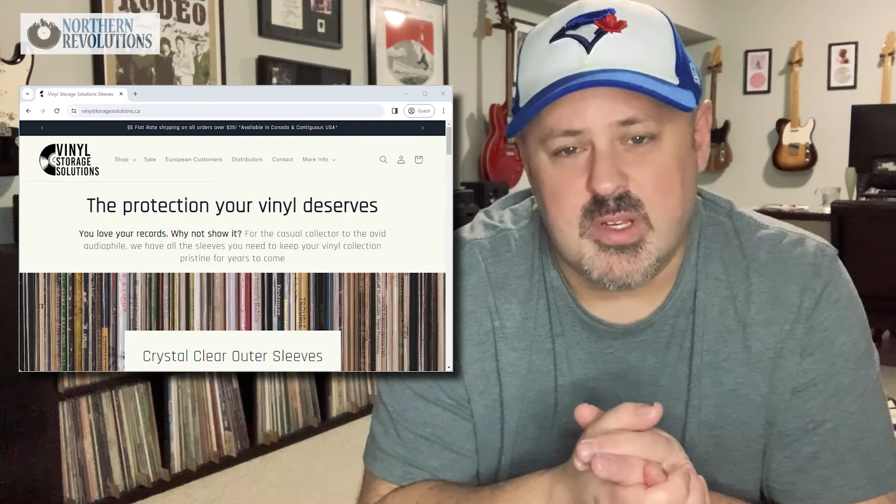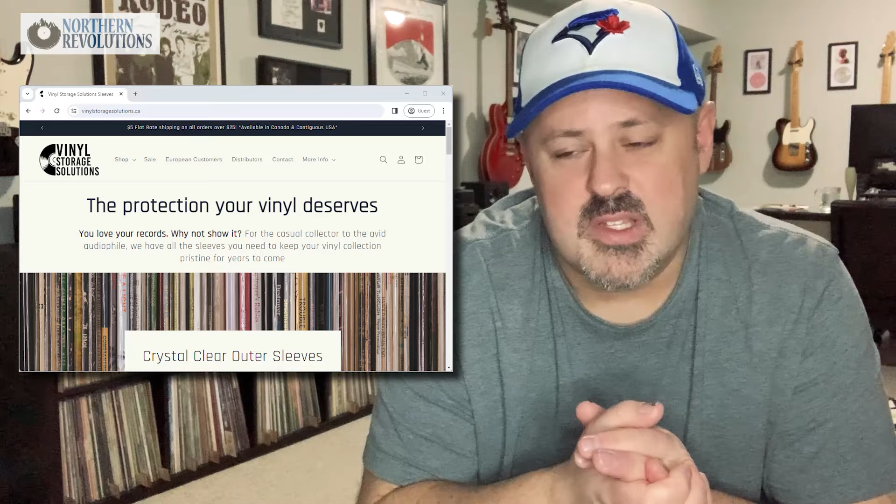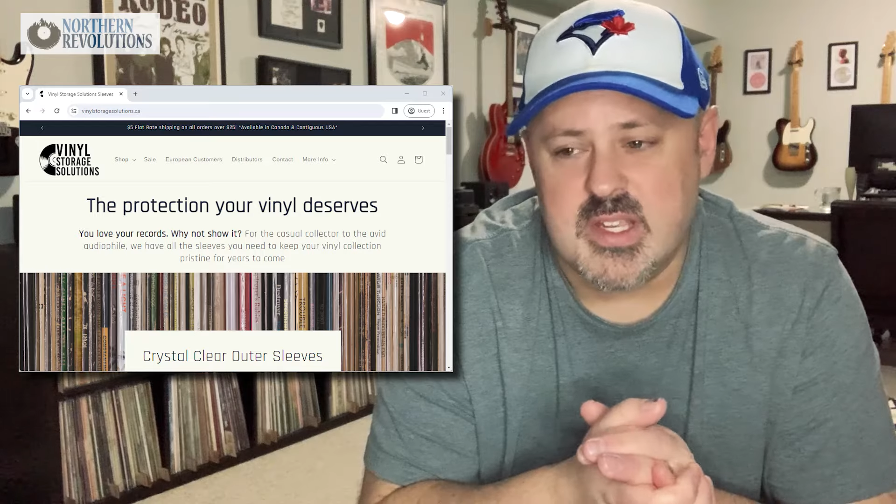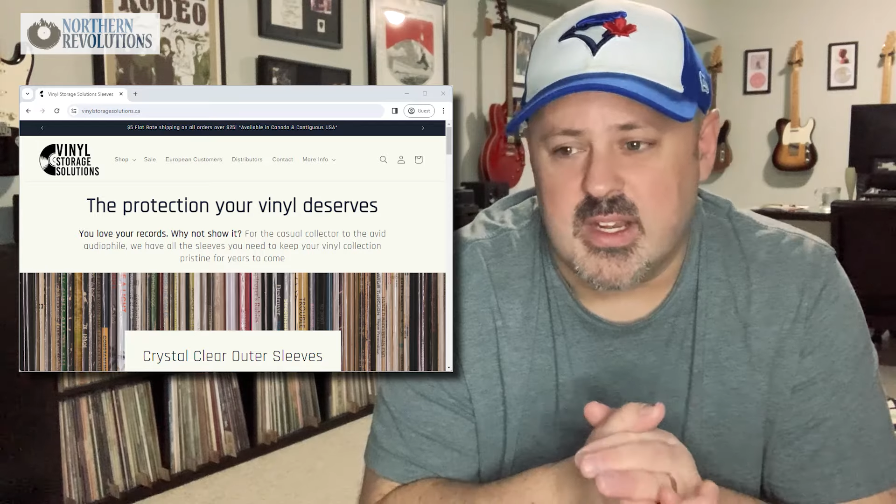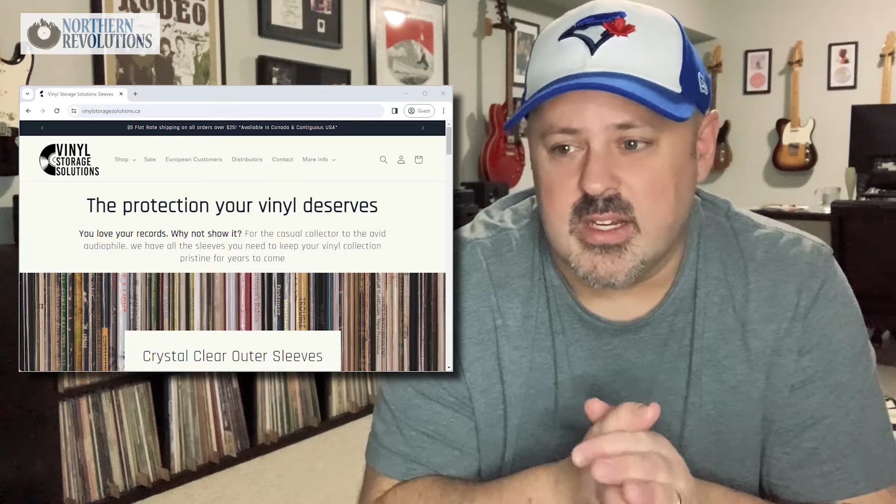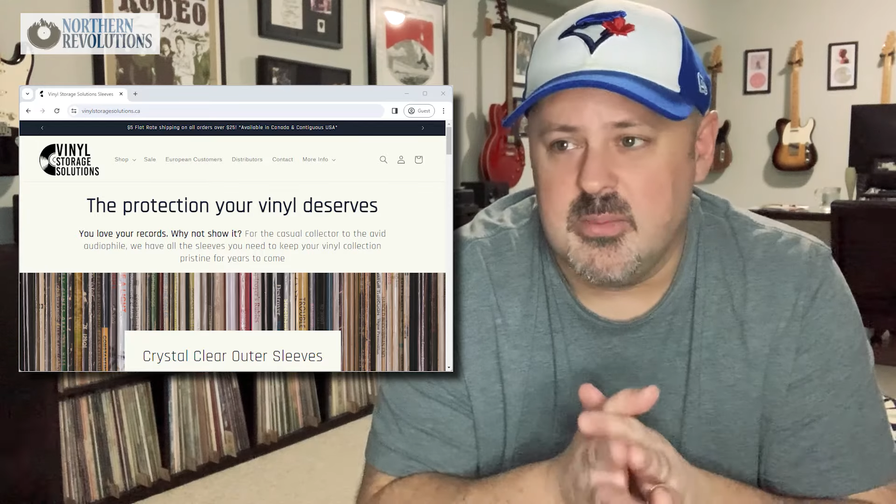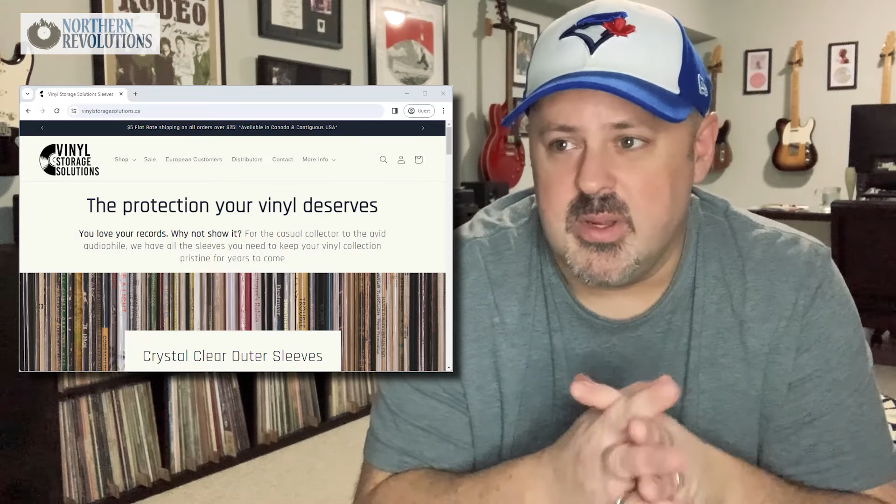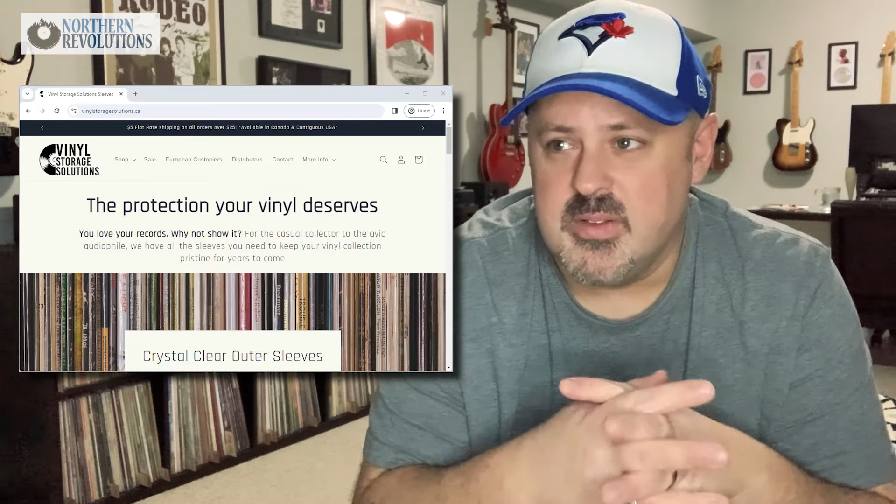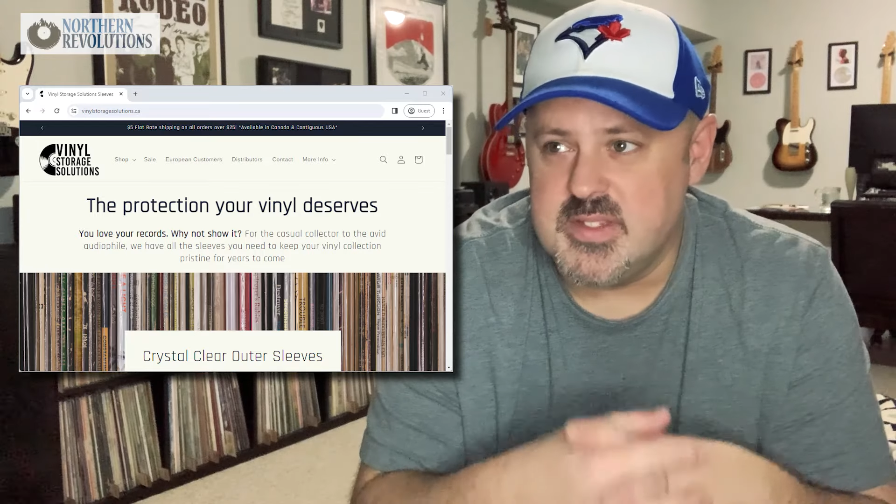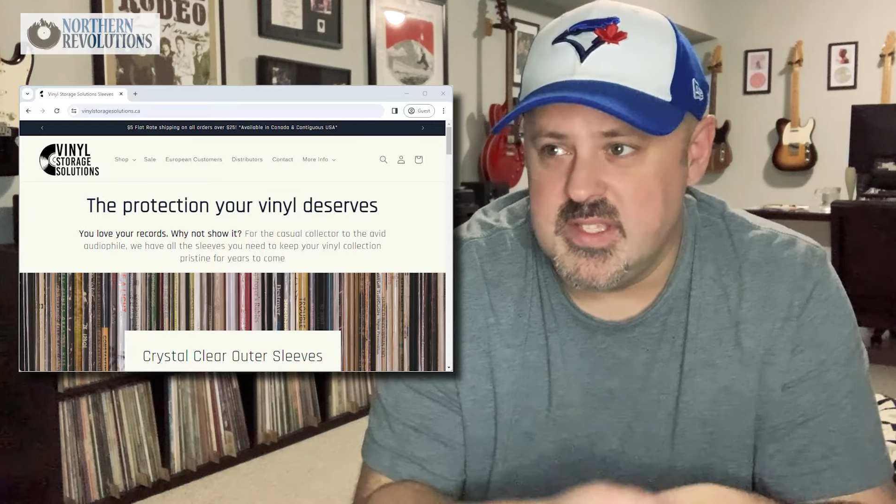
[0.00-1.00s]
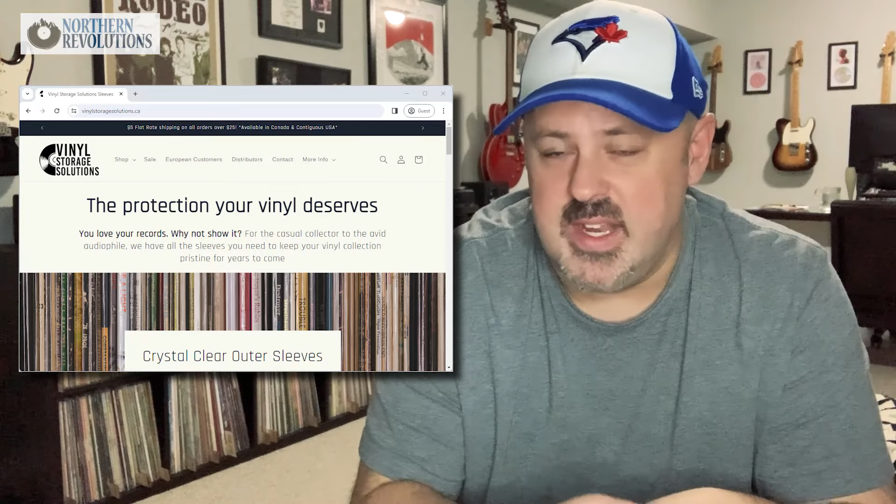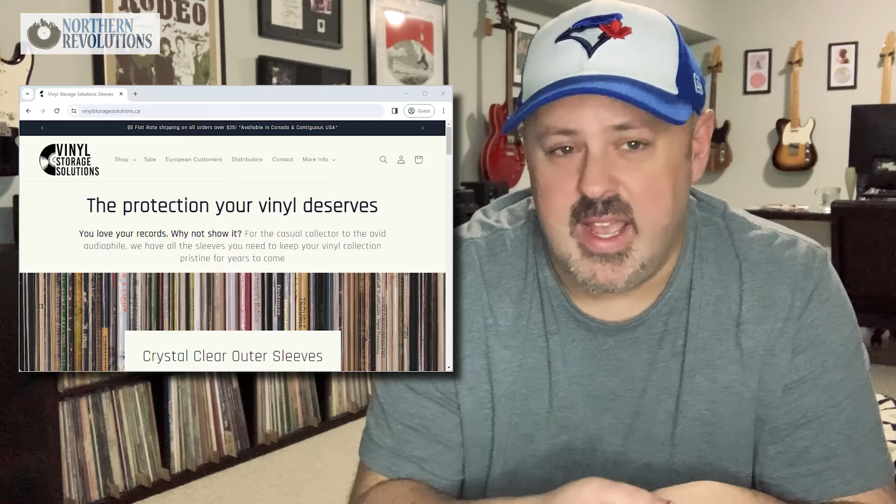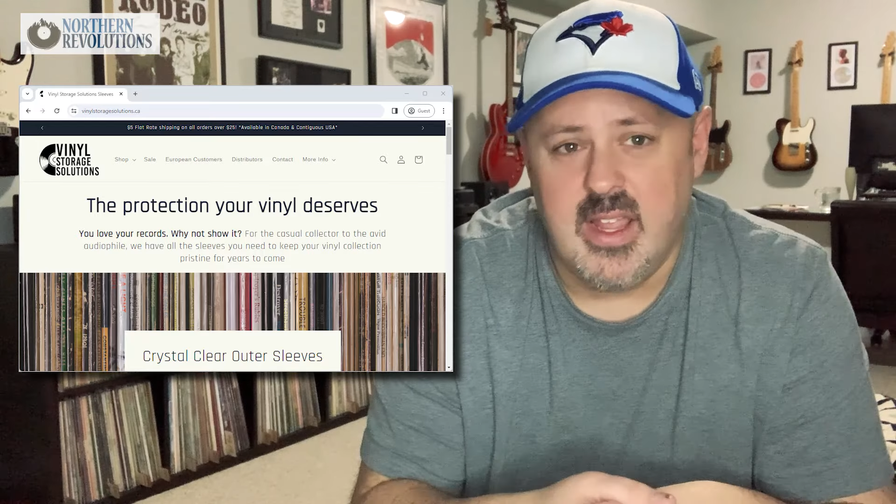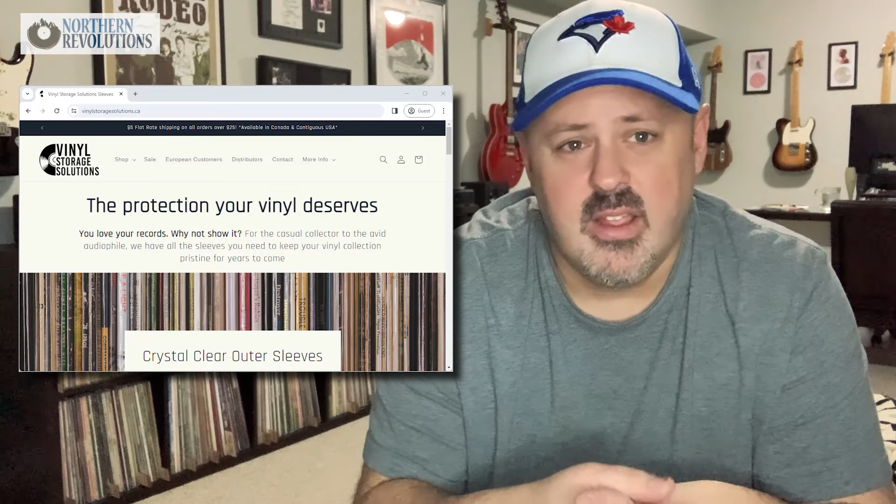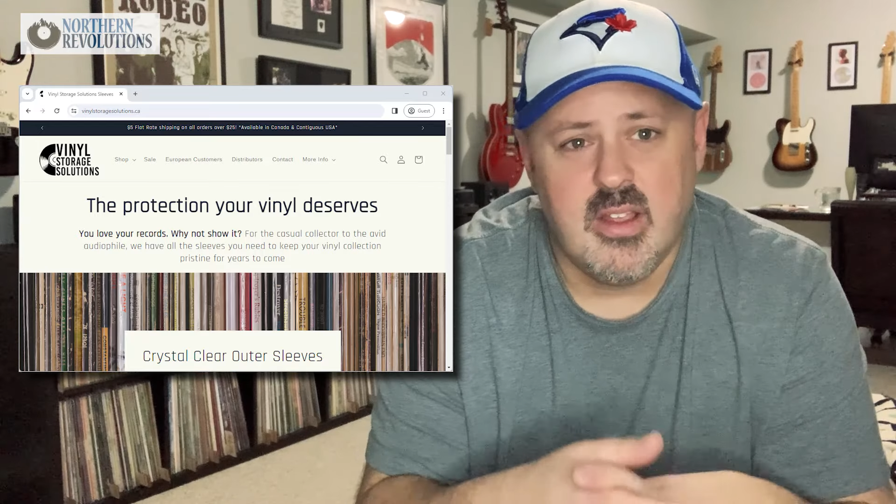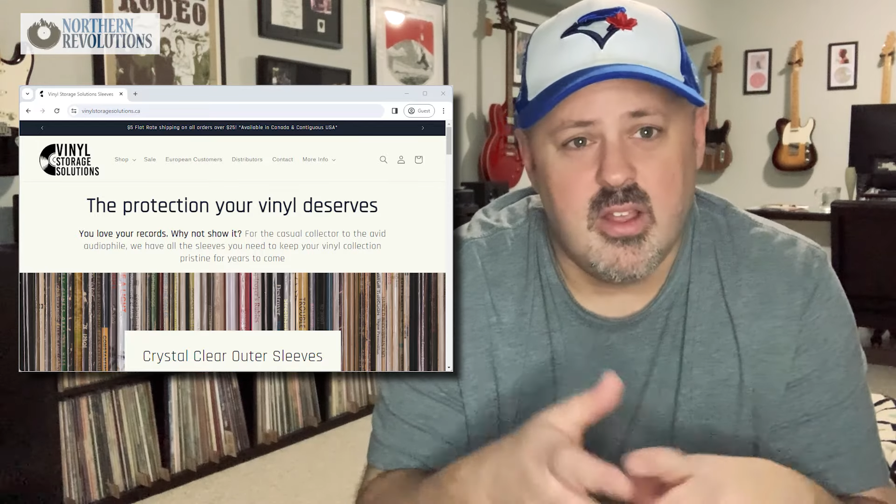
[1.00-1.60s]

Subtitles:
talk about today,